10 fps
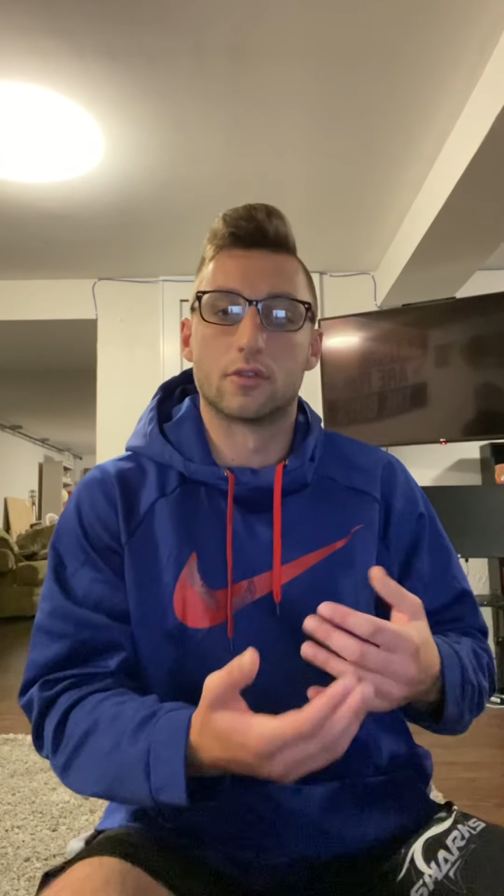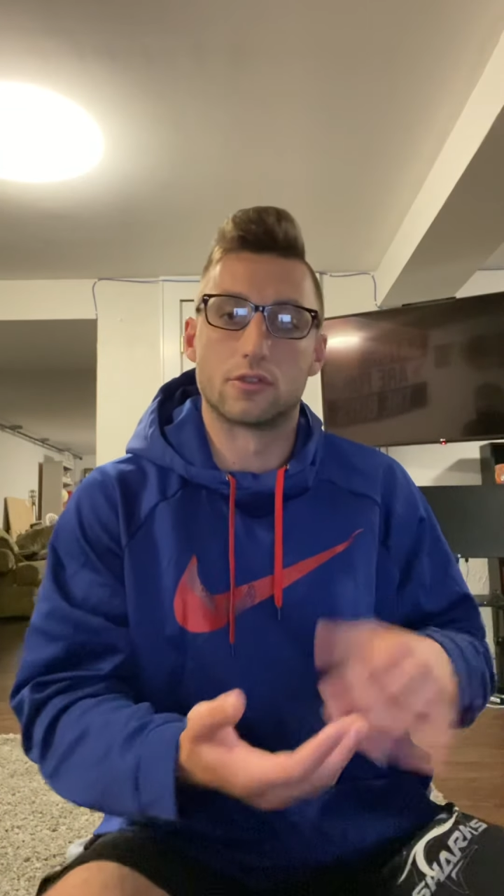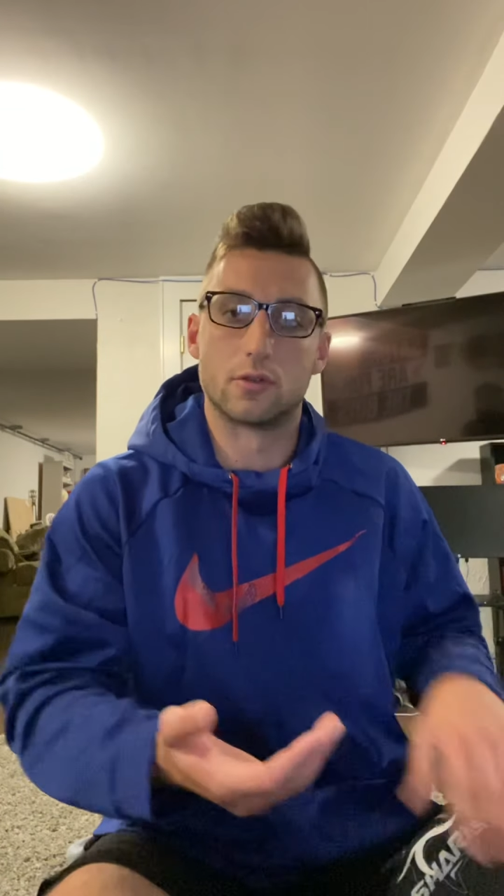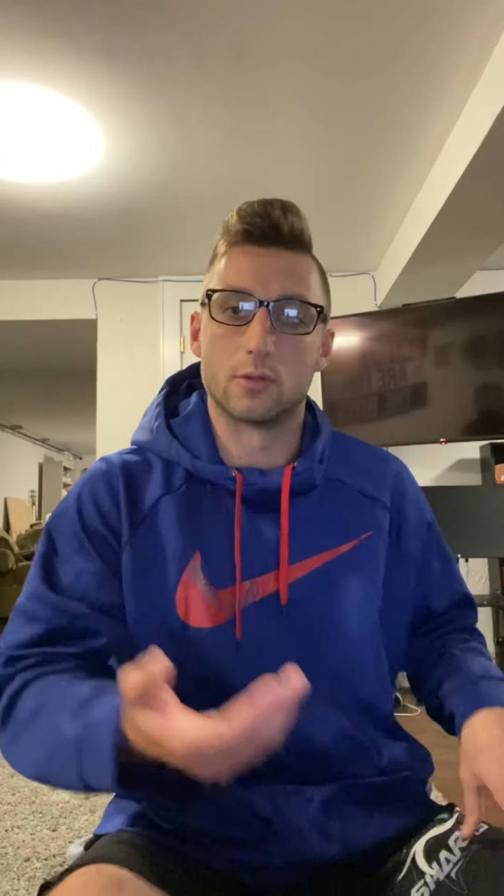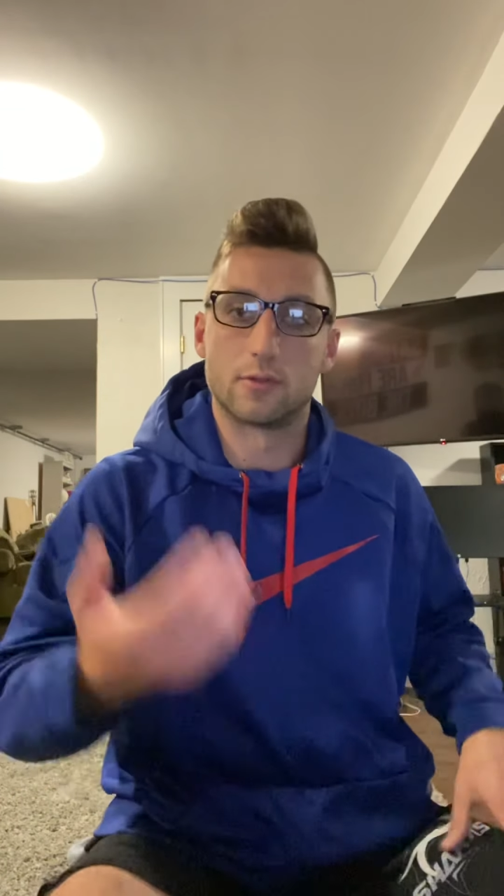
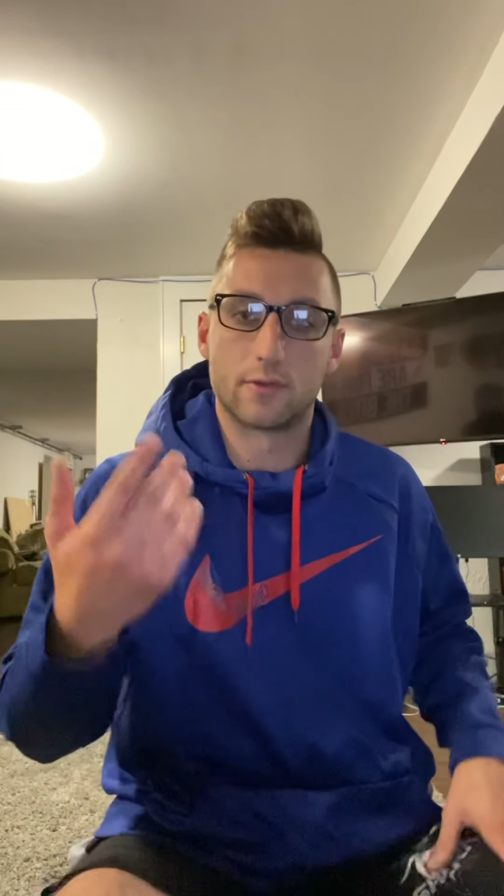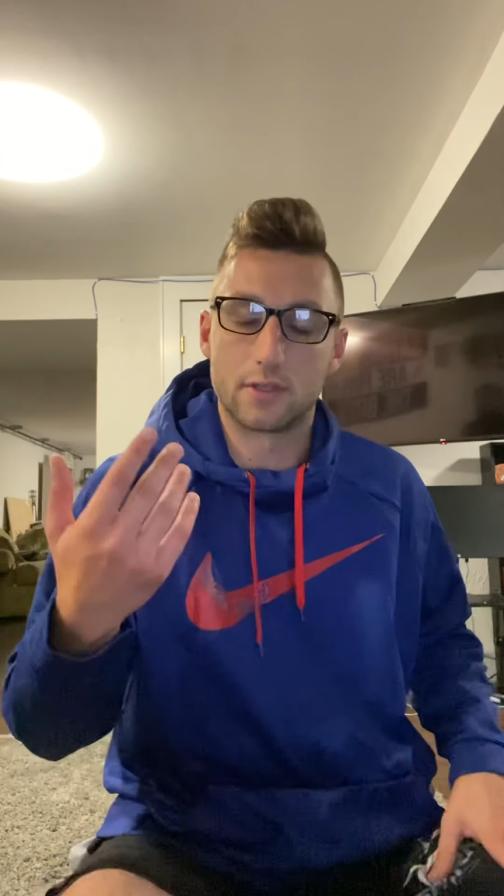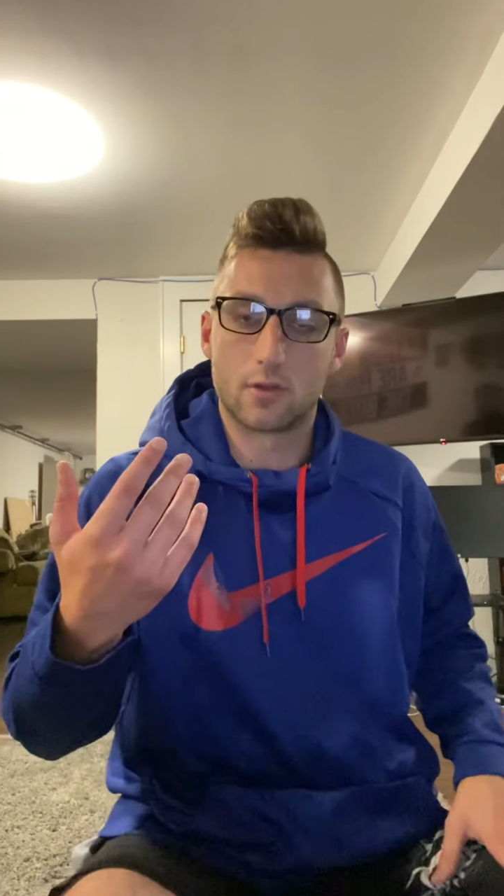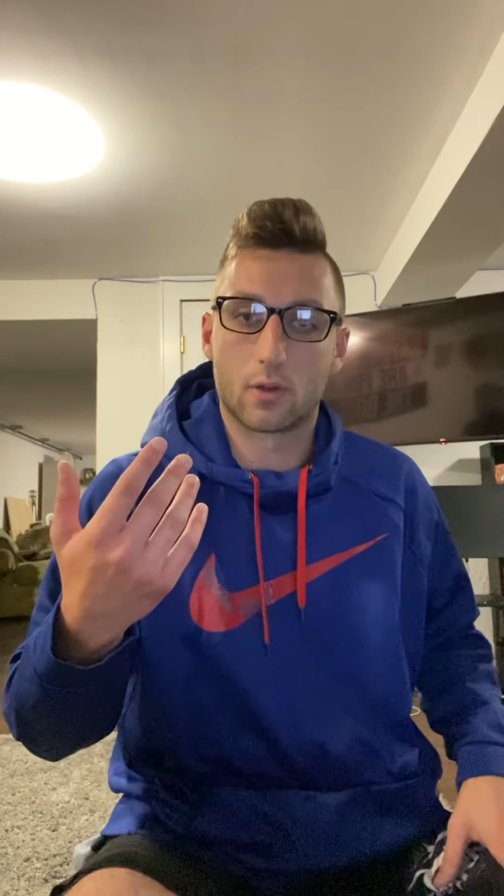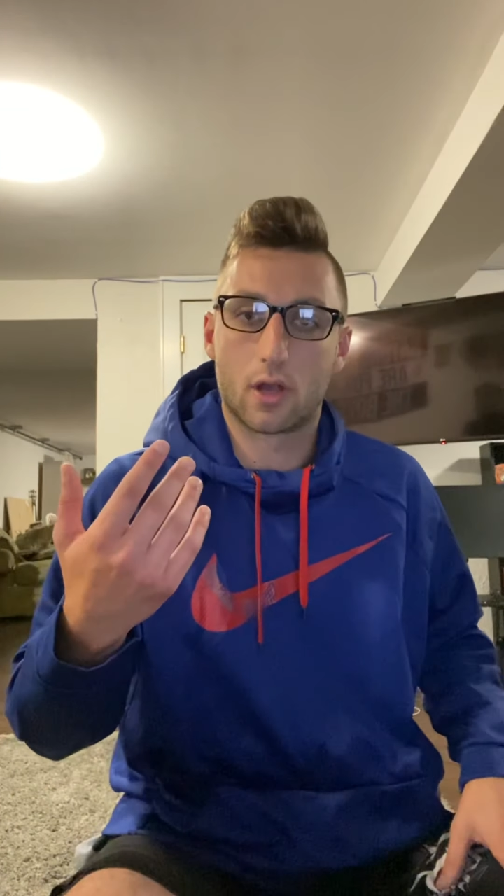students' feet
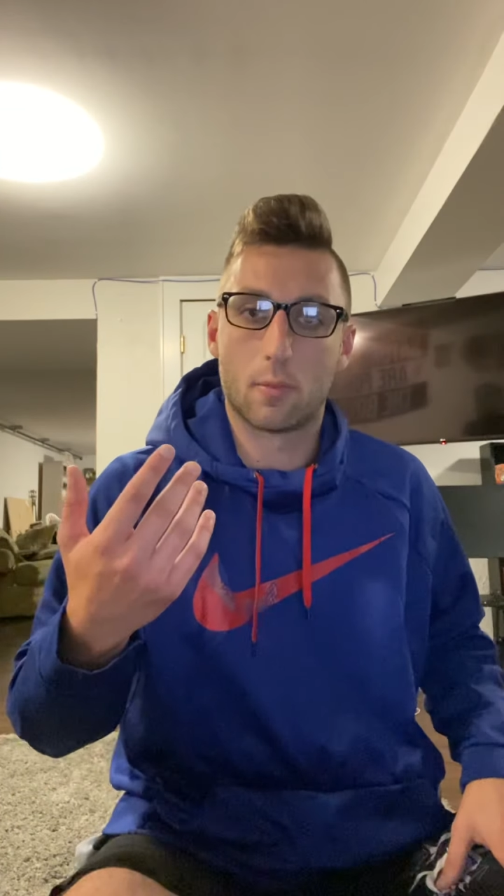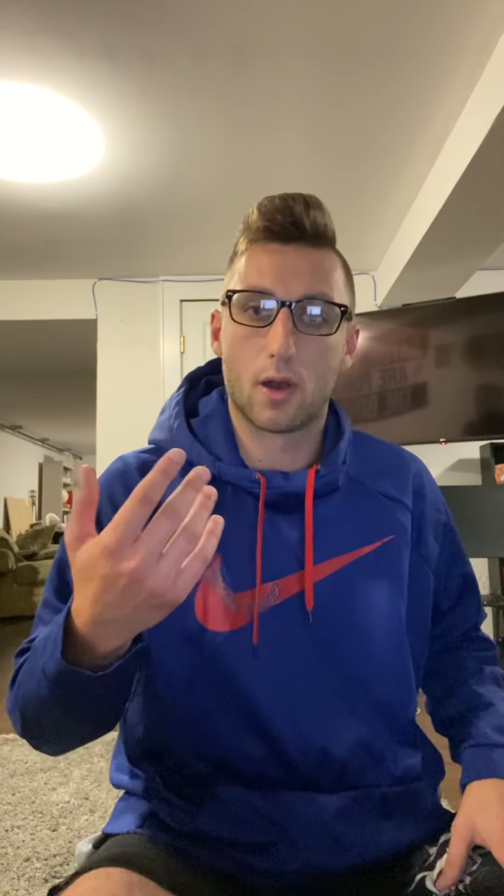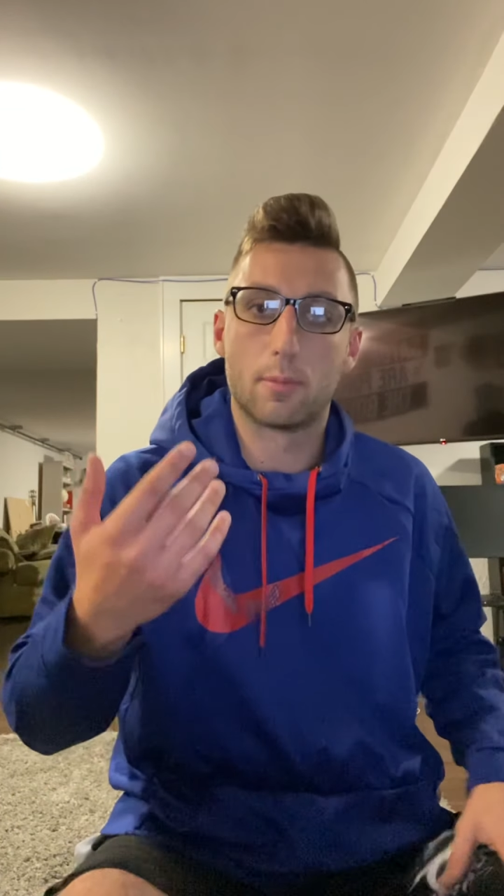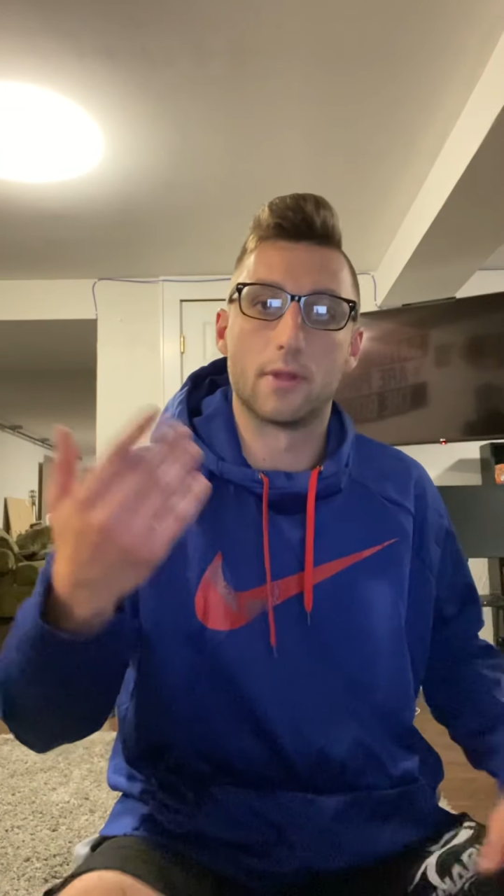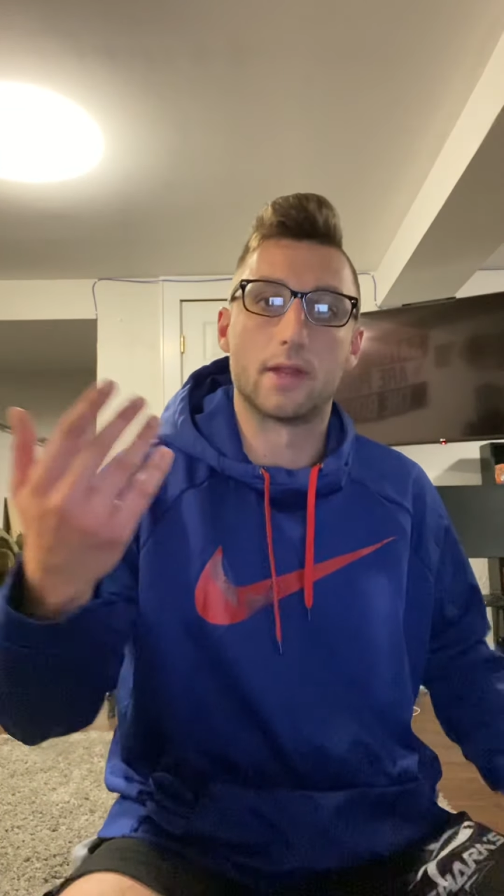don't come
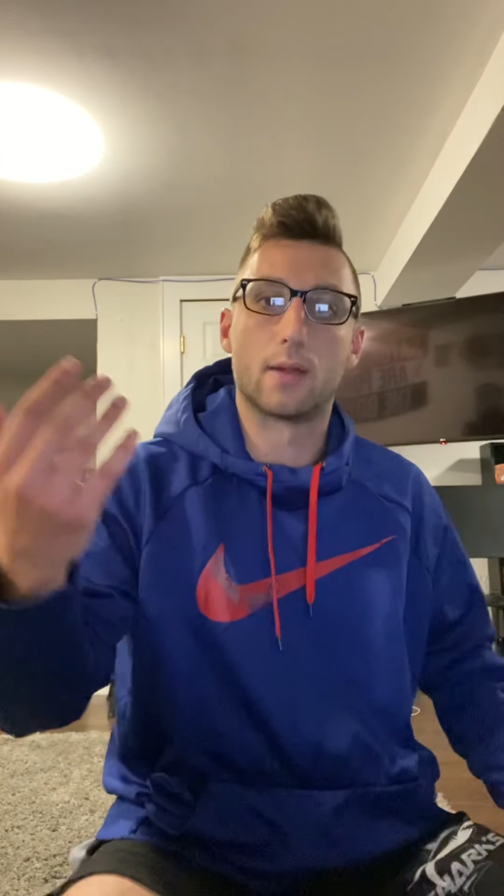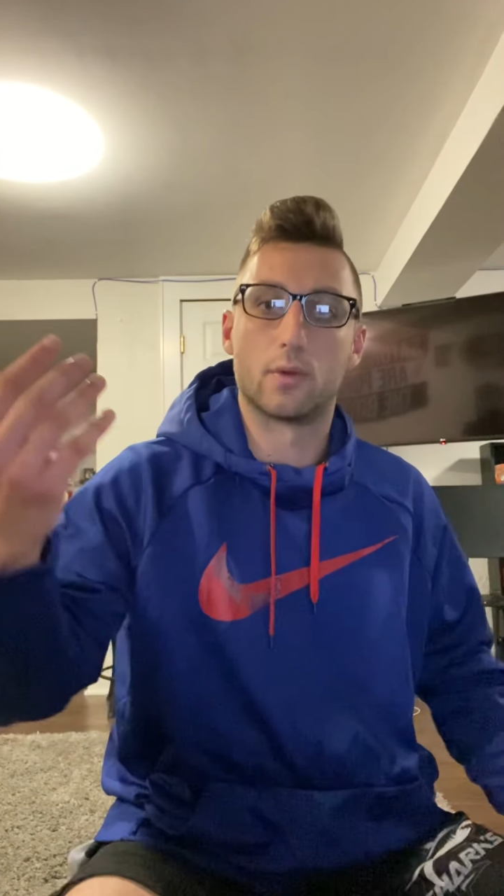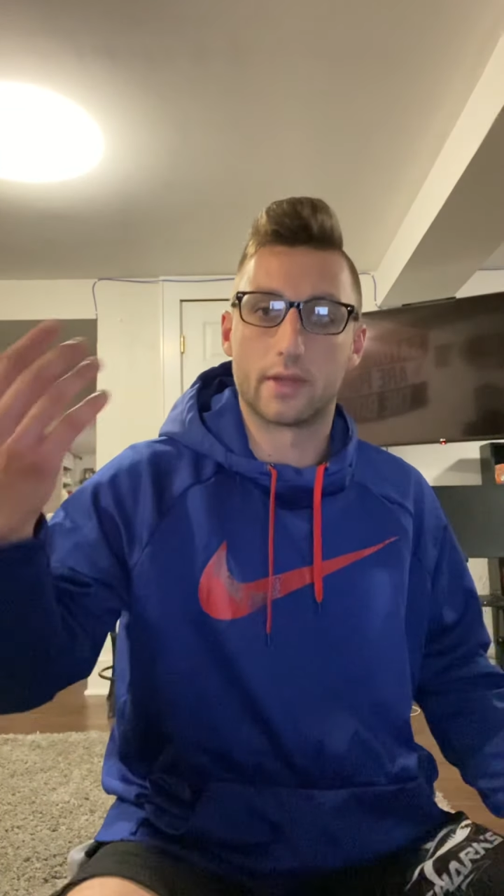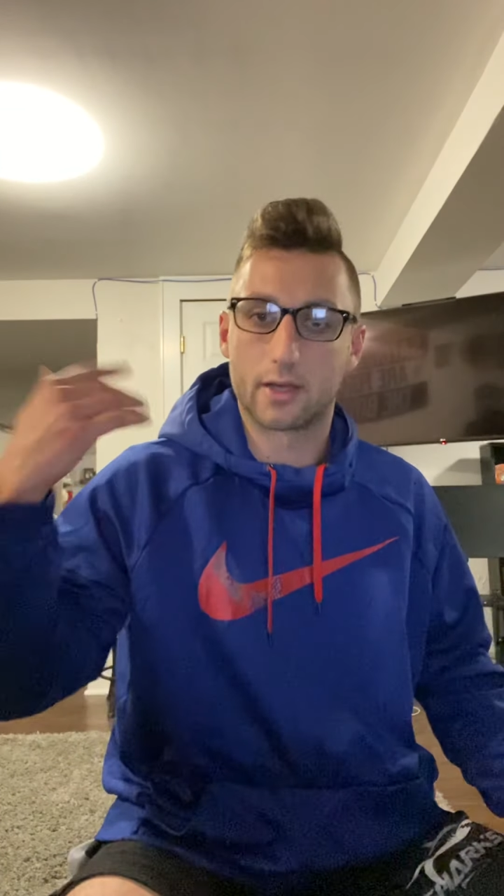up and that when they